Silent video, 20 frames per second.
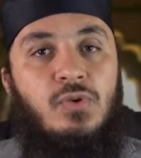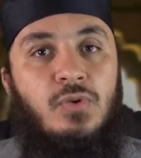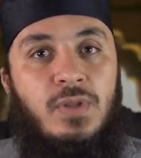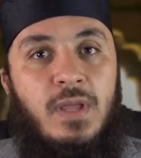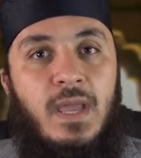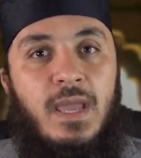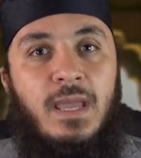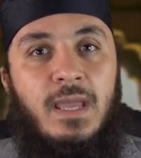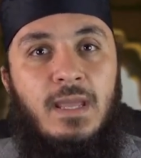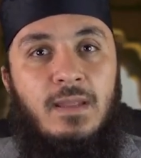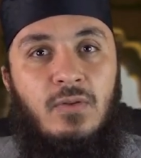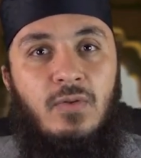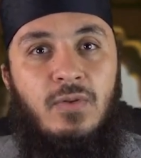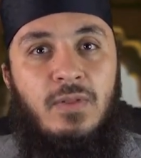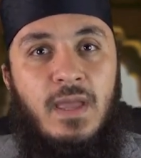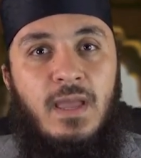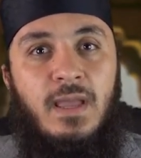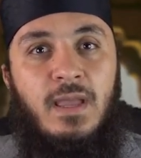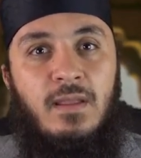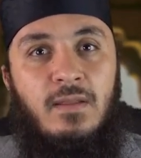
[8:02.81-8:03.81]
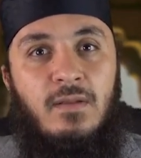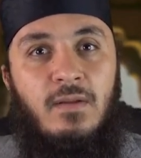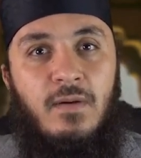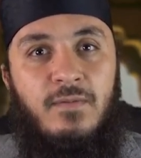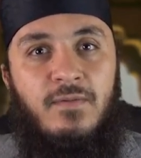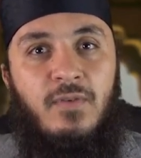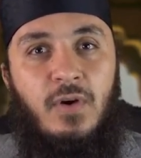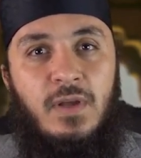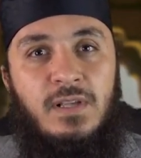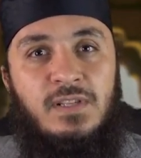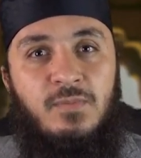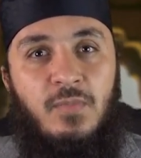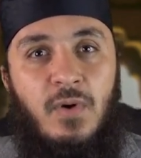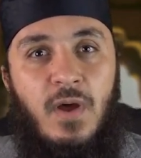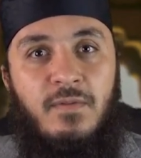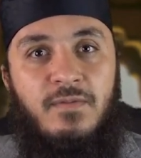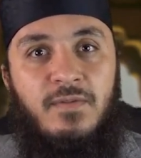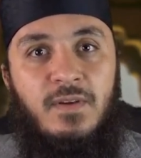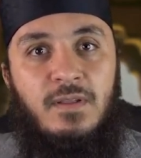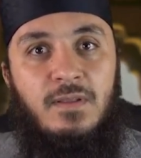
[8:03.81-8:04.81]
to take it for his
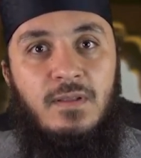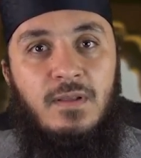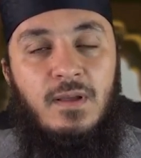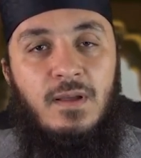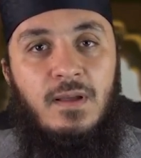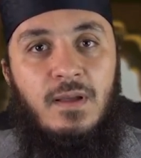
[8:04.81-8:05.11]
Prophet.